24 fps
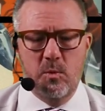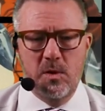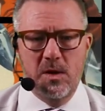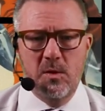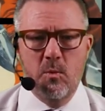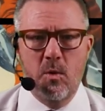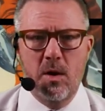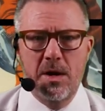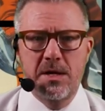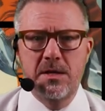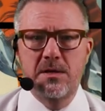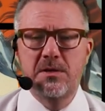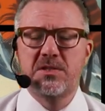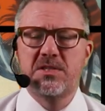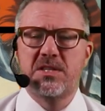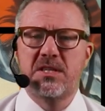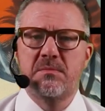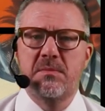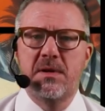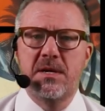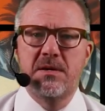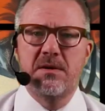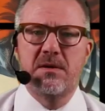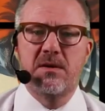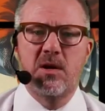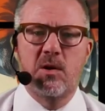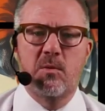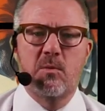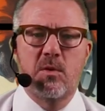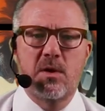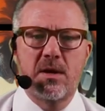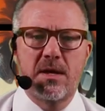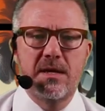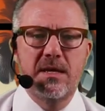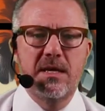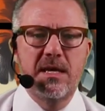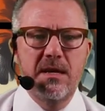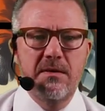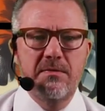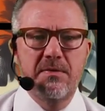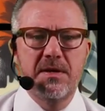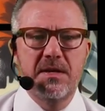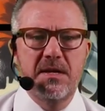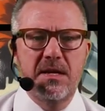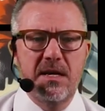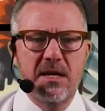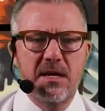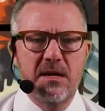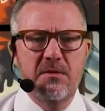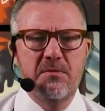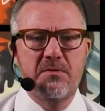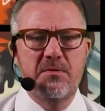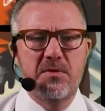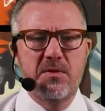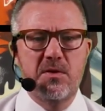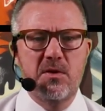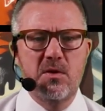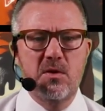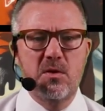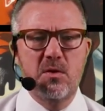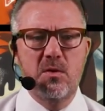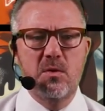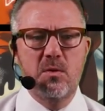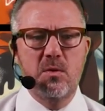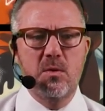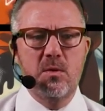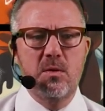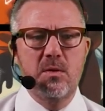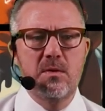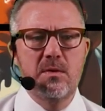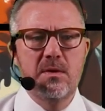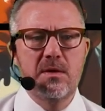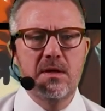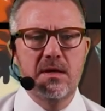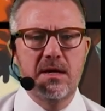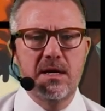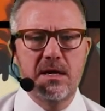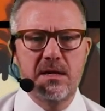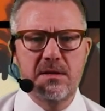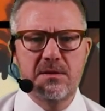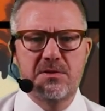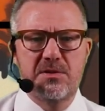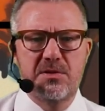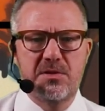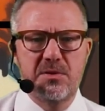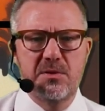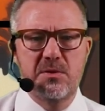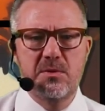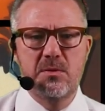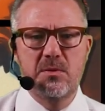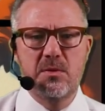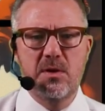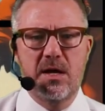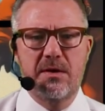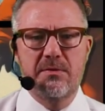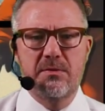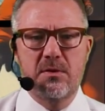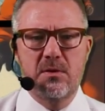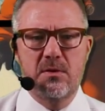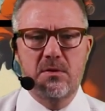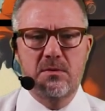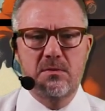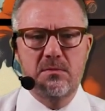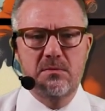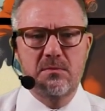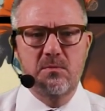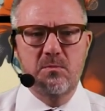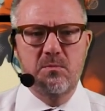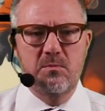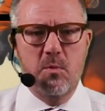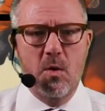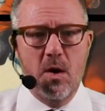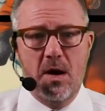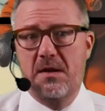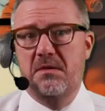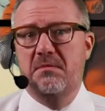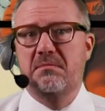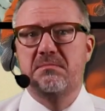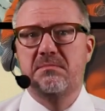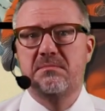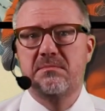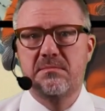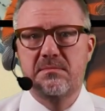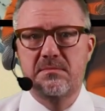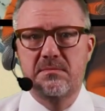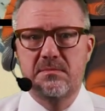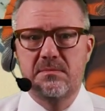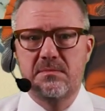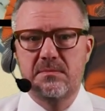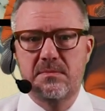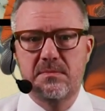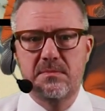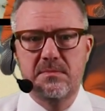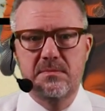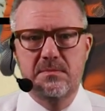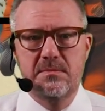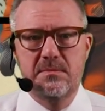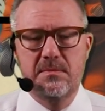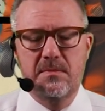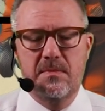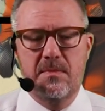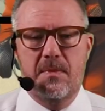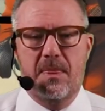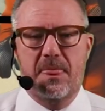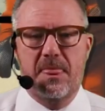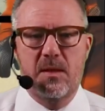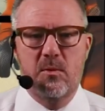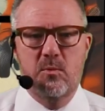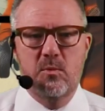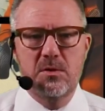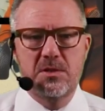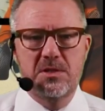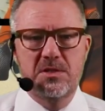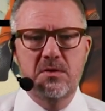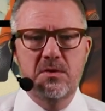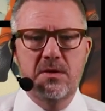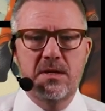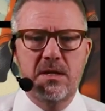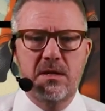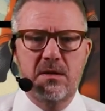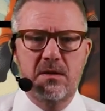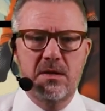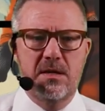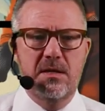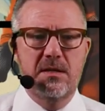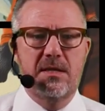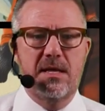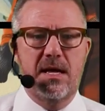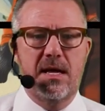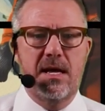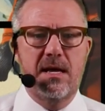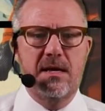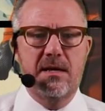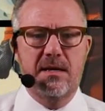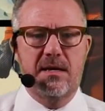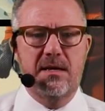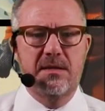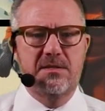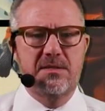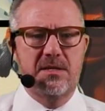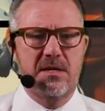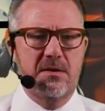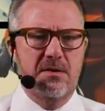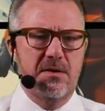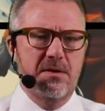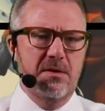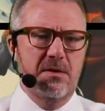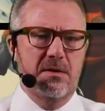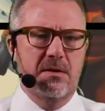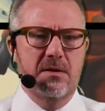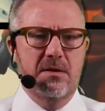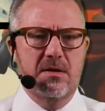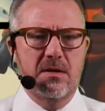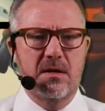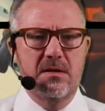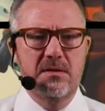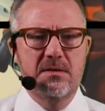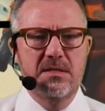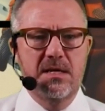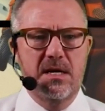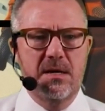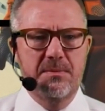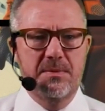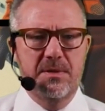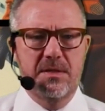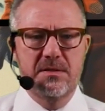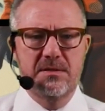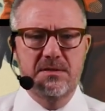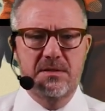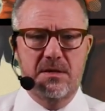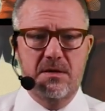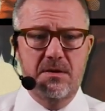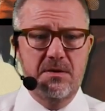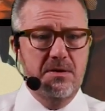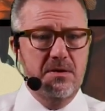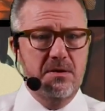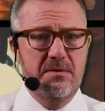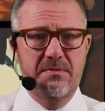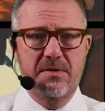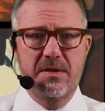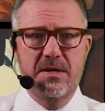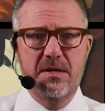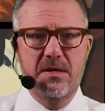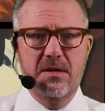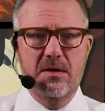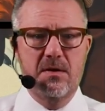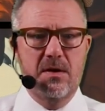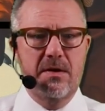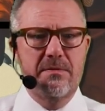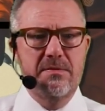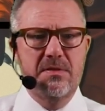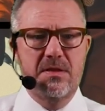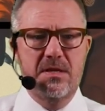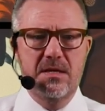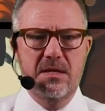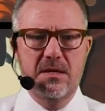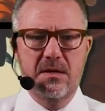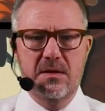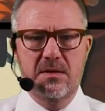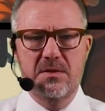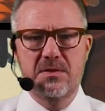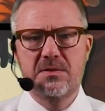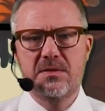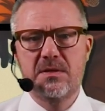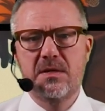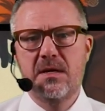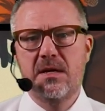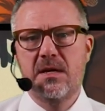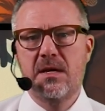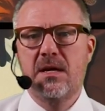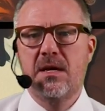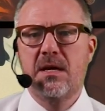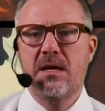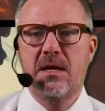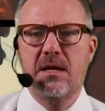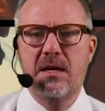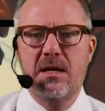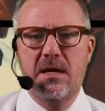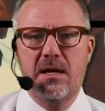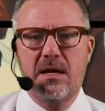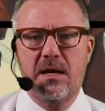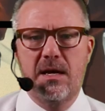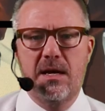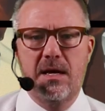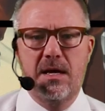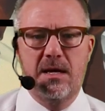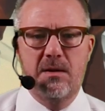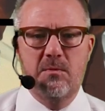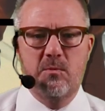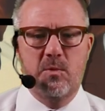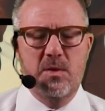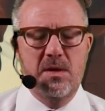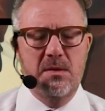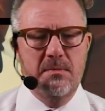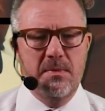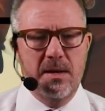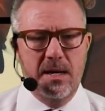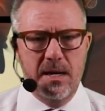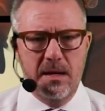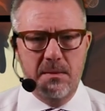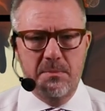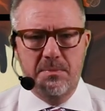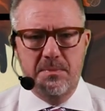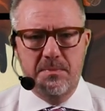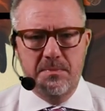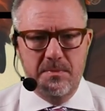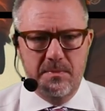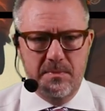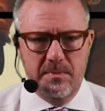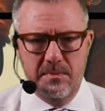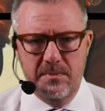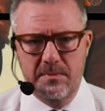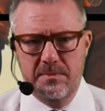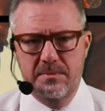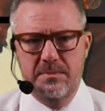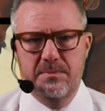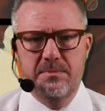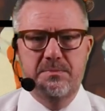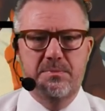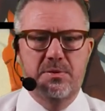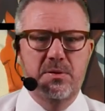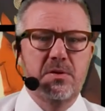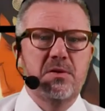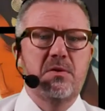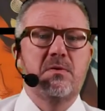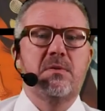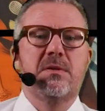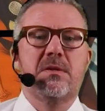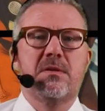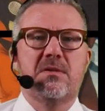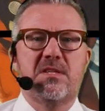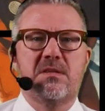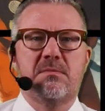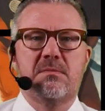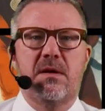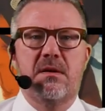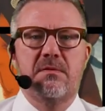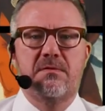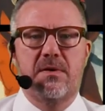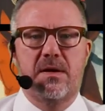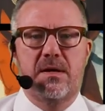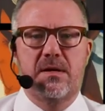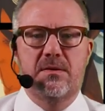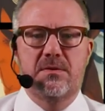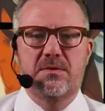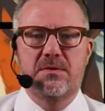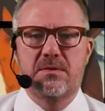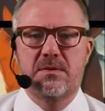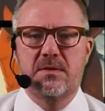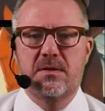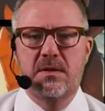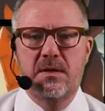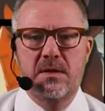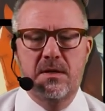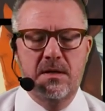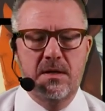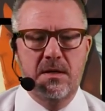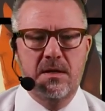We want you to submit your homework even if you get to level 1. We're still going to look at that and consider your concept, consider your video, everything else, and we may put you in the semifinals.